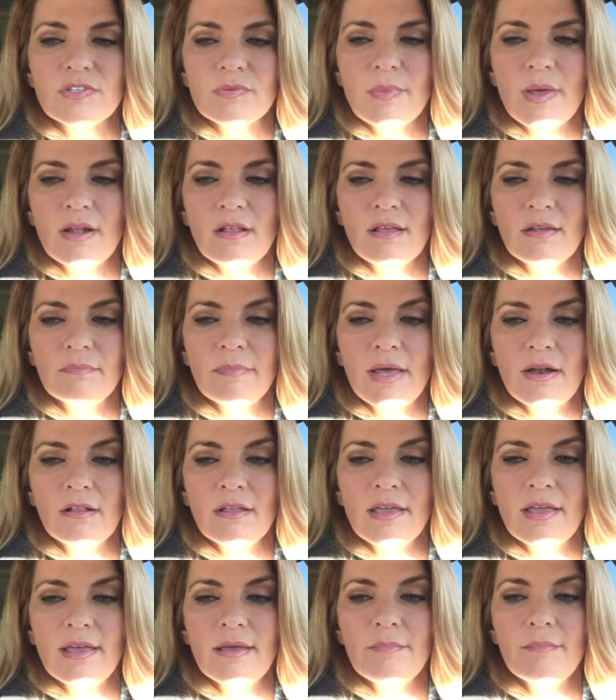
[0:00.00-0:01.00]
his metal on
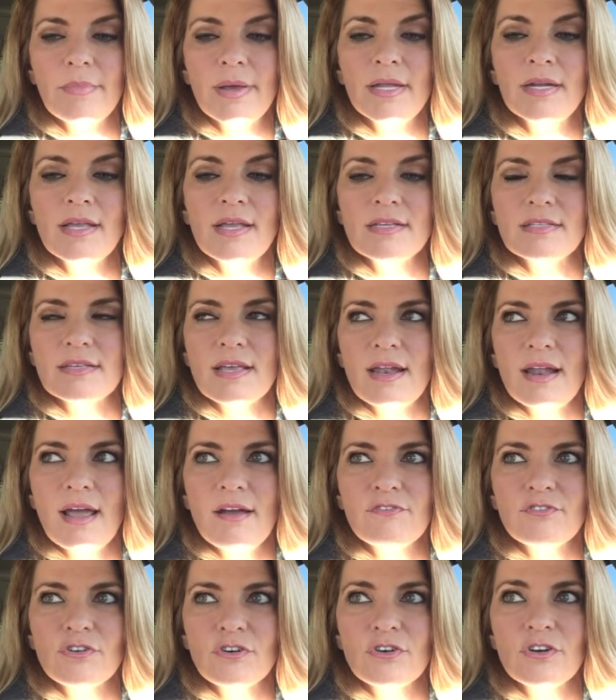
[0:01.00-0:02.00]
metal hip. But he said
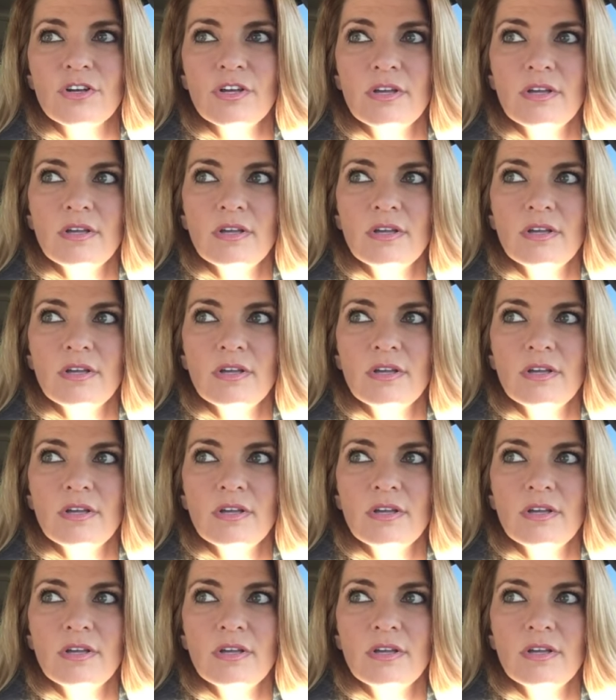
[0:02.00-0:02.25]
after